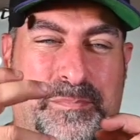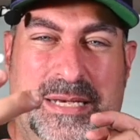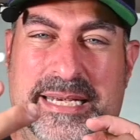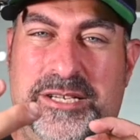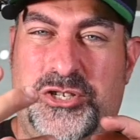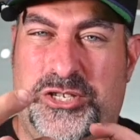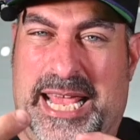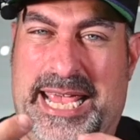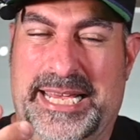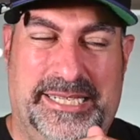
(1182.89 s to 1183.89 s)
peach
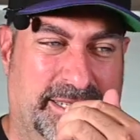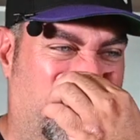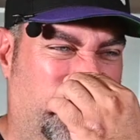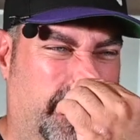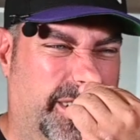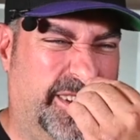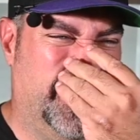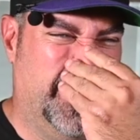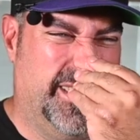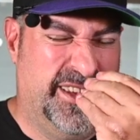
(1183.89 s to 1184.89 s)
taste of
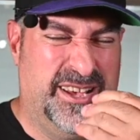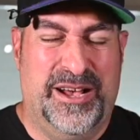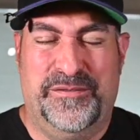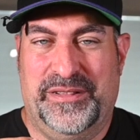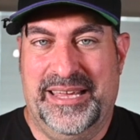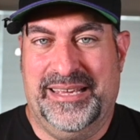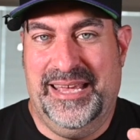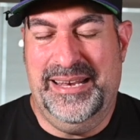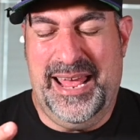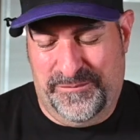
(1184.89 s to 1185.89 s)
a of like
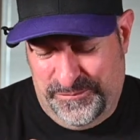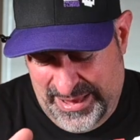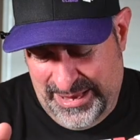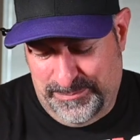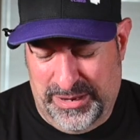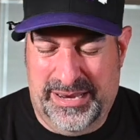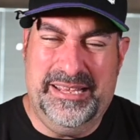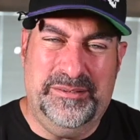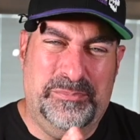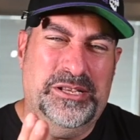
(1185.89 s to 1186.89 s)
a not fake, but
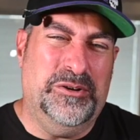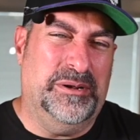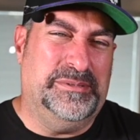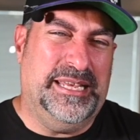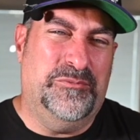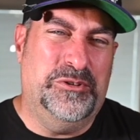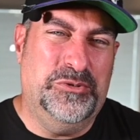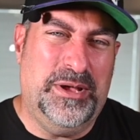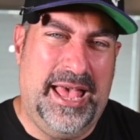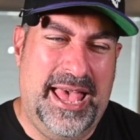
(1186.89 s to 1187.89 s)
a, but you know what I'm saying. When
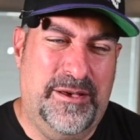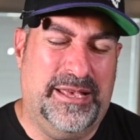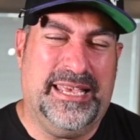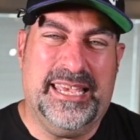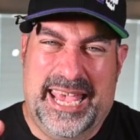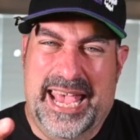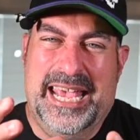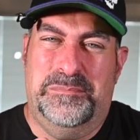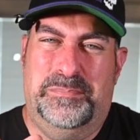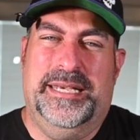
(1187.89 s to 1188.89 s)
you have like a
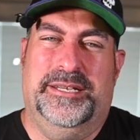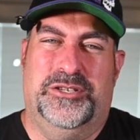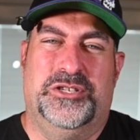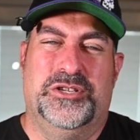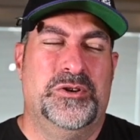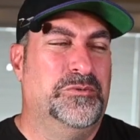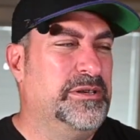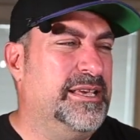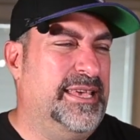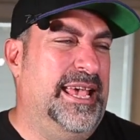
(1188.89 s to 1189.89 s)
canned peach,
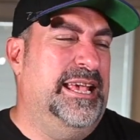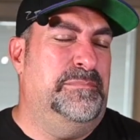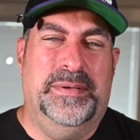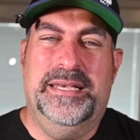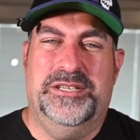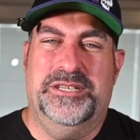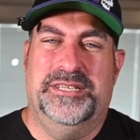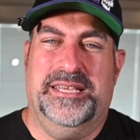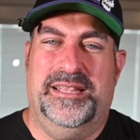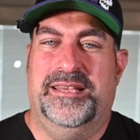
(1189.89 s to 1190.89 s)
we get canned
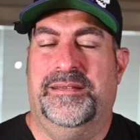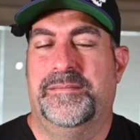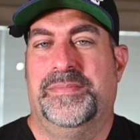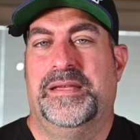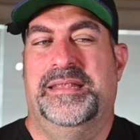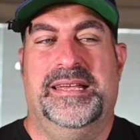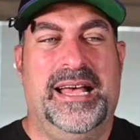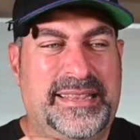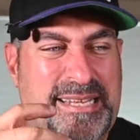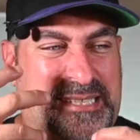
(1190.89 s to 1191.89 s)
peaches. They're like they
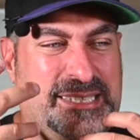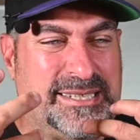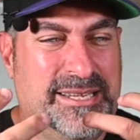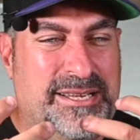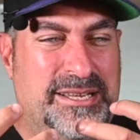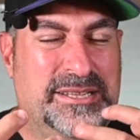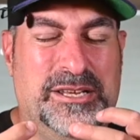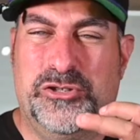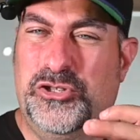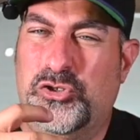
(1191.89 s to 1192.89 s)
got this.
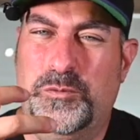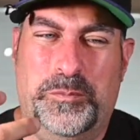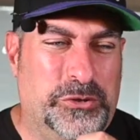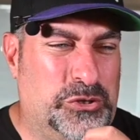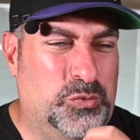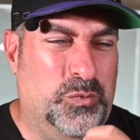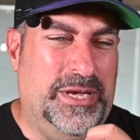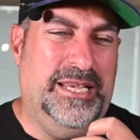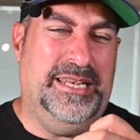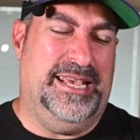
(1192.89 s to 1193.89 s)
They're super
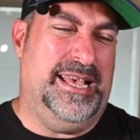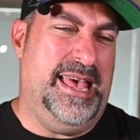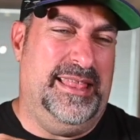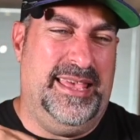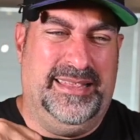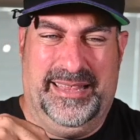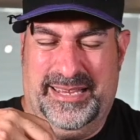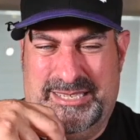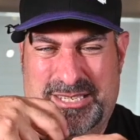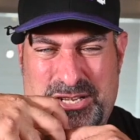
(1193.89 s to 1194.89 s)
sweet, and I got like
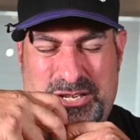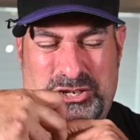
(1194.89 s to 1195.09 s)
this